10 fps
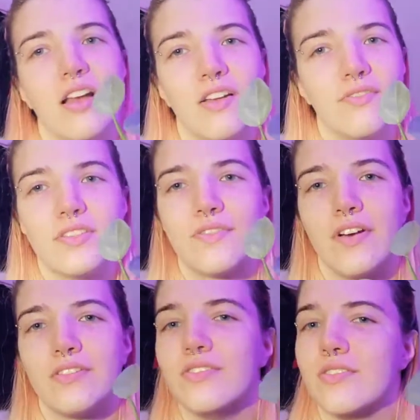I love this
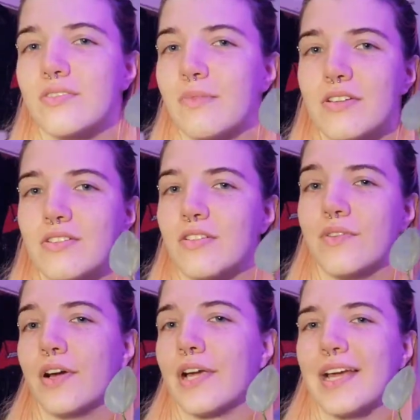version just as much as the
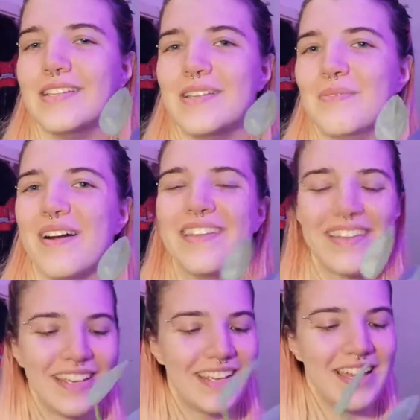variegated one.
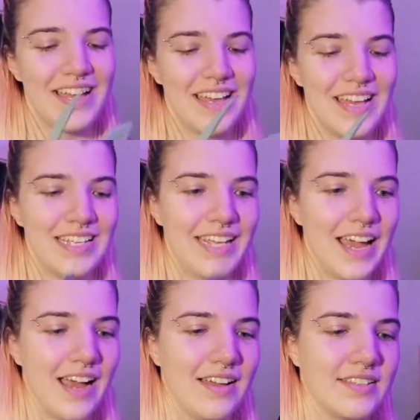
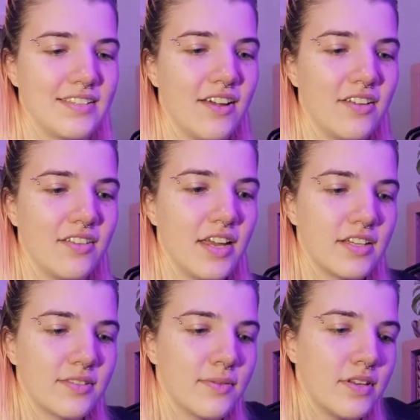Yeah, so the
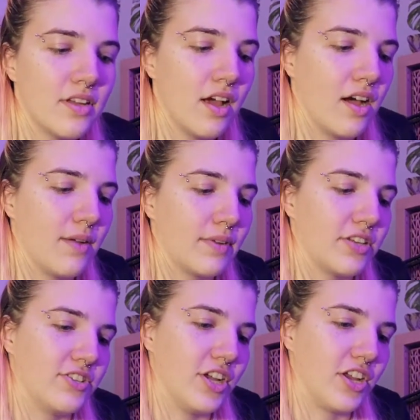next one I'm going
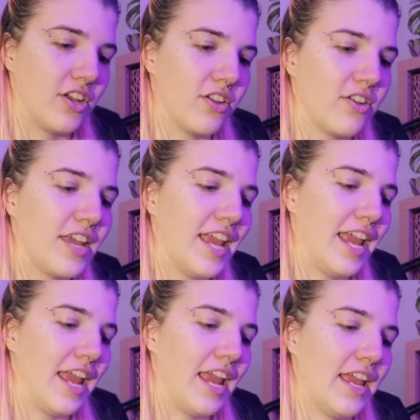to show you
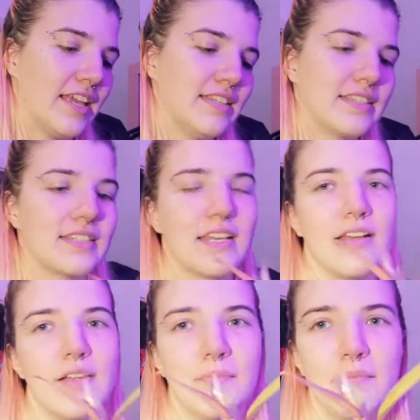is
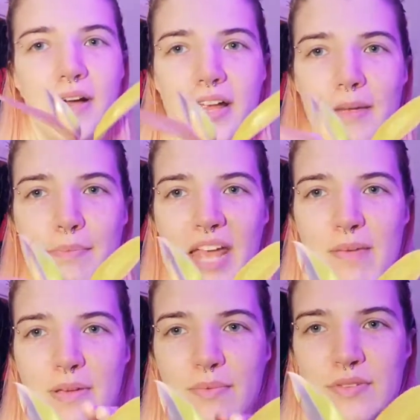my
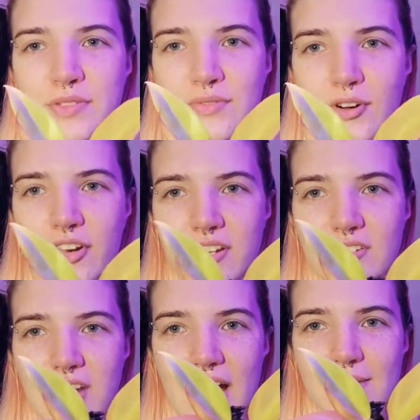baby Prince of
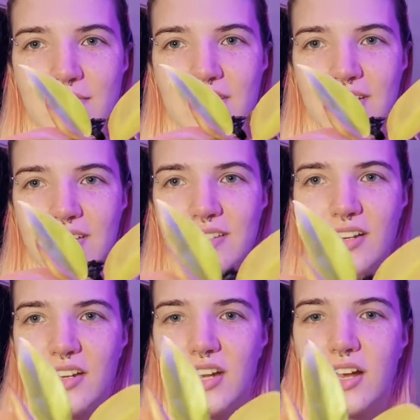Orange, absolutely
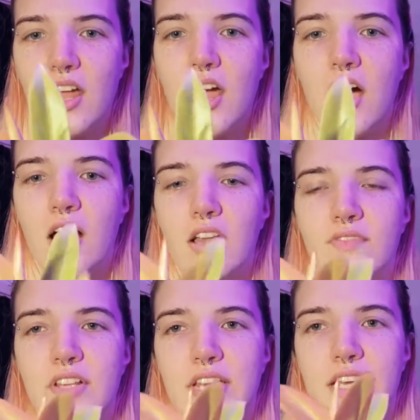stunning. I
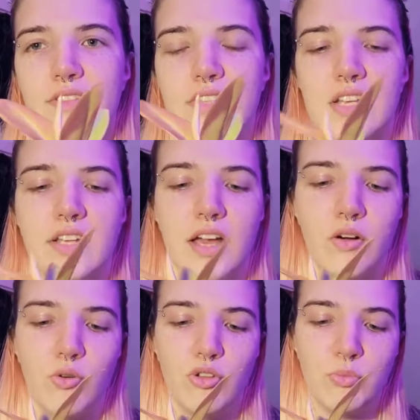love the leaves, and yeah,
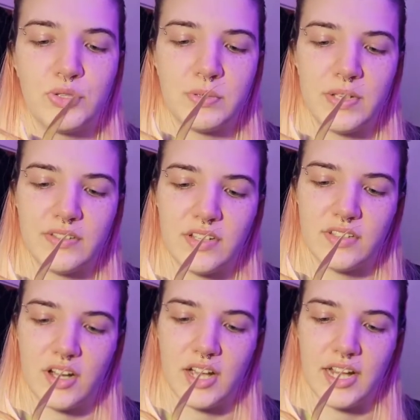all the bottom leaves had
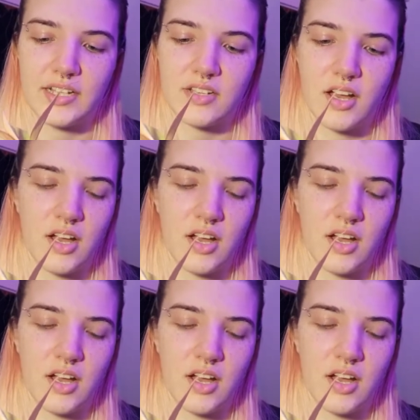died.